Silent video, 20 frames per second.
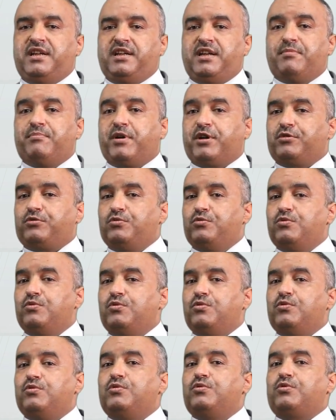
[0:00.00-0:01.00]
Number
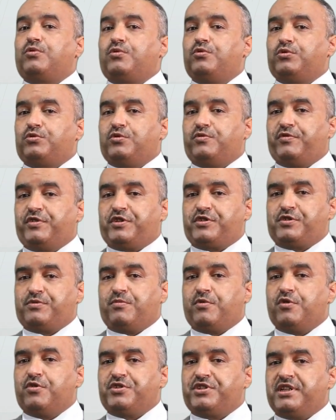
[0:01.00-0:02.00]
two, route of
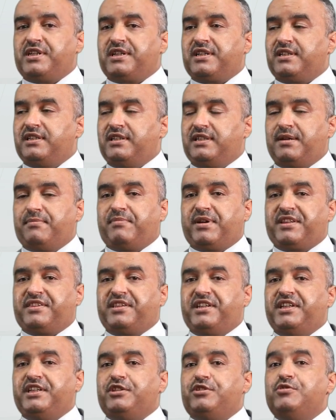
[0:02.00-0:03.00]
exposure. Number
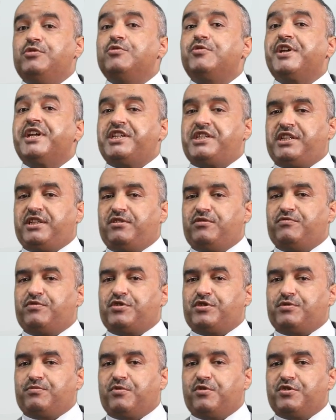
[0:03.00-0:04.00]
three, duration of
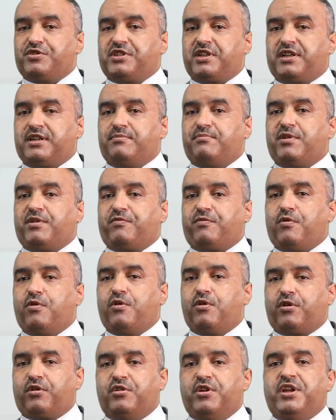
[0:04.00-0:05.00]
exposure. Number
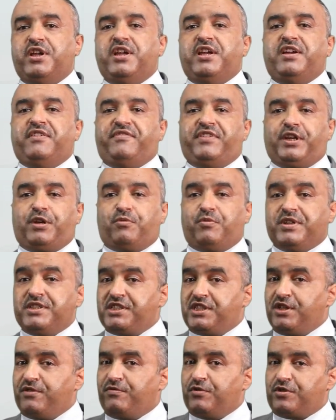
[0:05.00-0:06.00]
four,
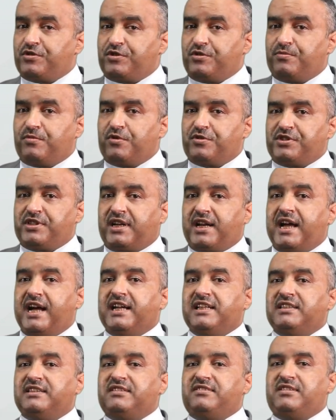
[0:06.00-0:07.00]
frequency of exposure.
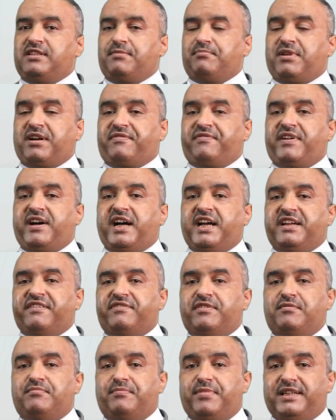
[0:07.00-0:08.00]
And number
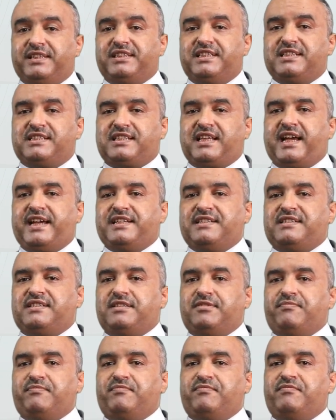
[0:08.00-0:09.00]
five, body size.